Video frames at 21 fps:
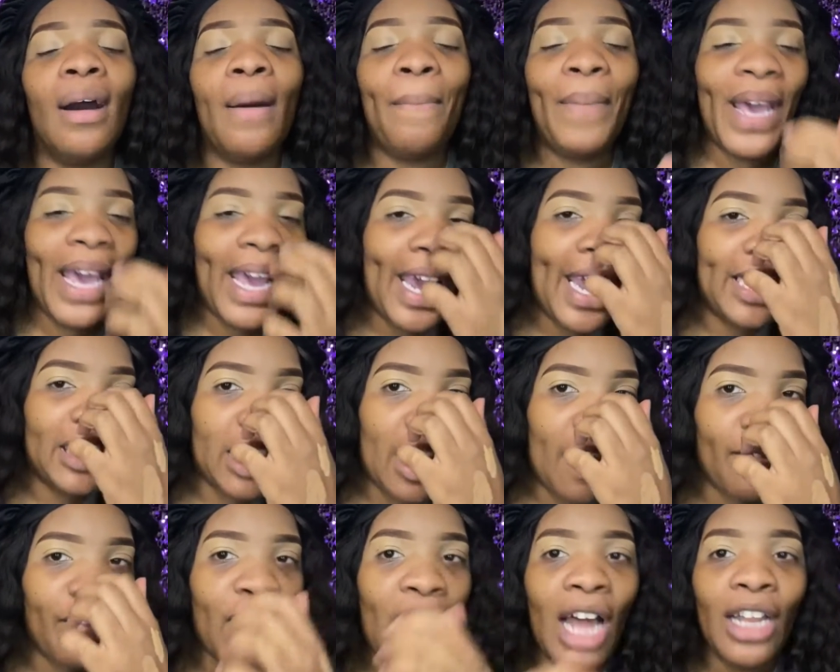page
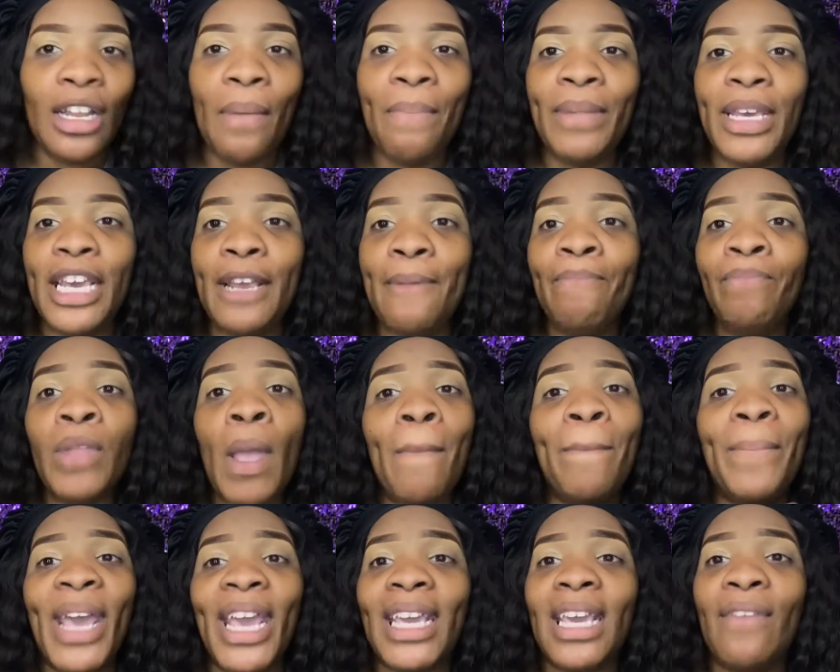and follow me,
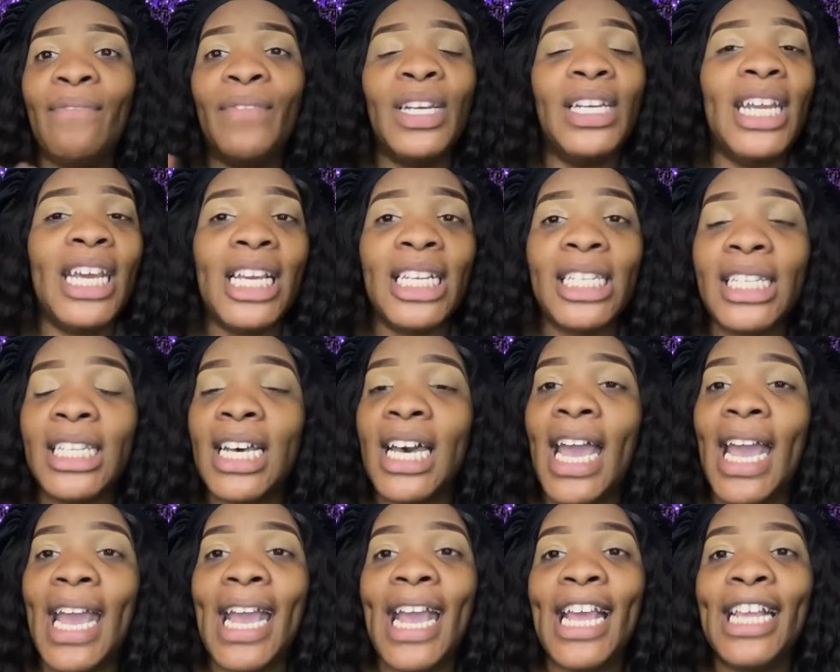Beckett
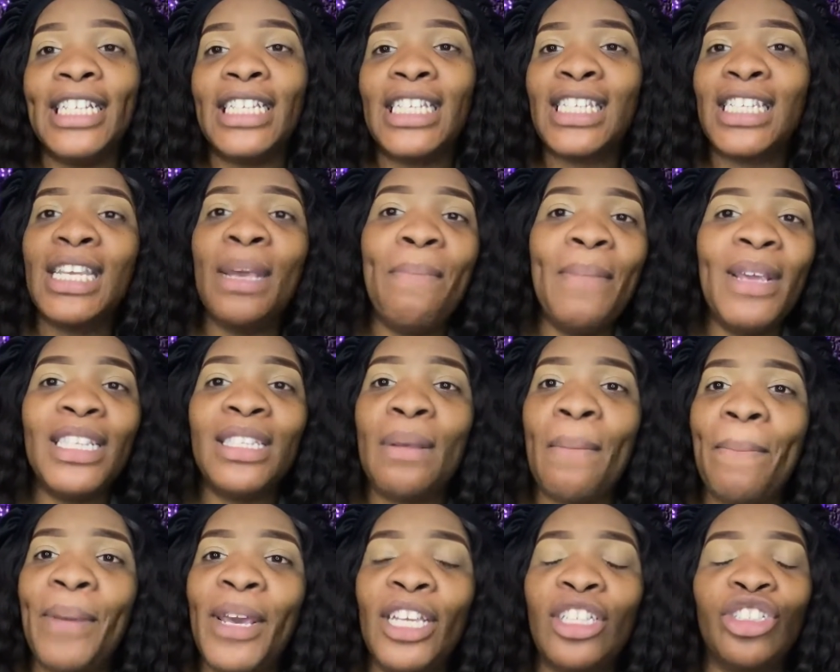Vanessa, and send me
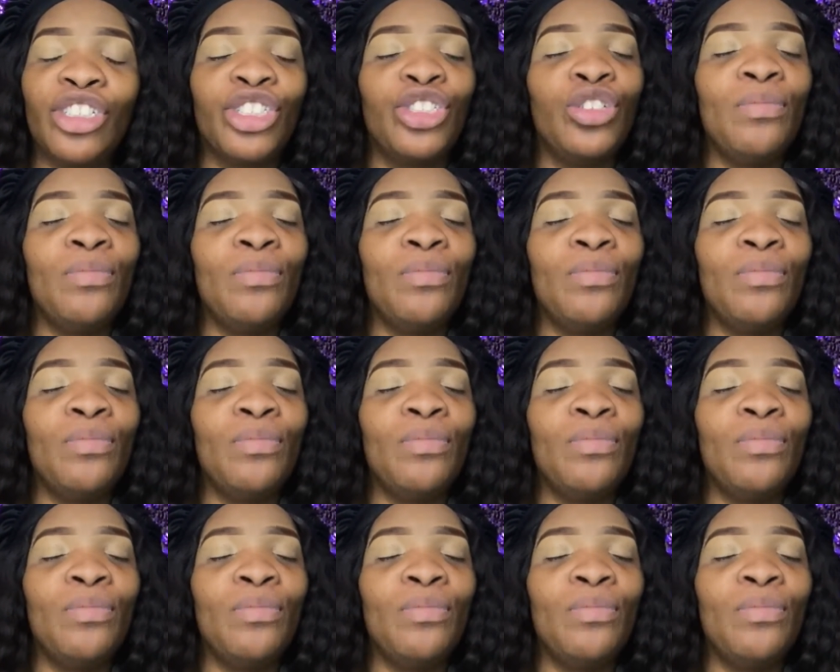some pictures.